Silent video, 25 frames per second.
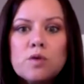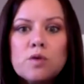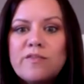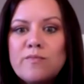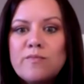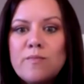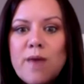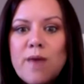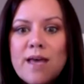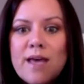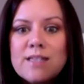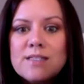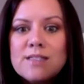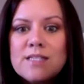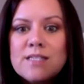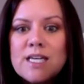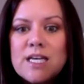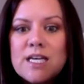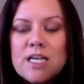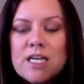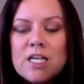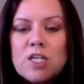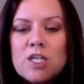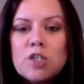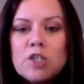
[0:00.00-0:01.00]
of
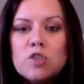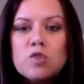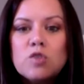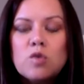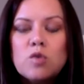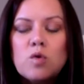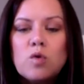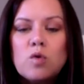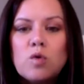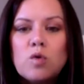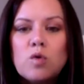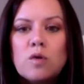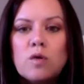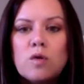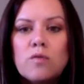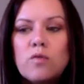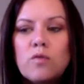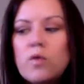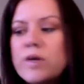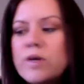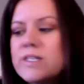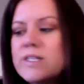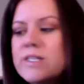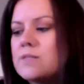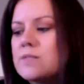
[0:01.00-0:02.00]
message or
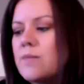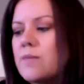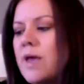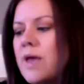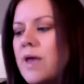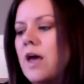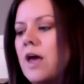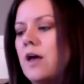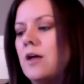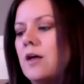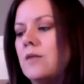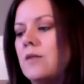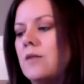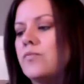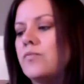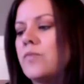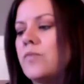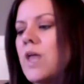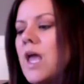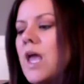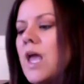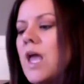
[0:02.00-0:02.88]
voicemail.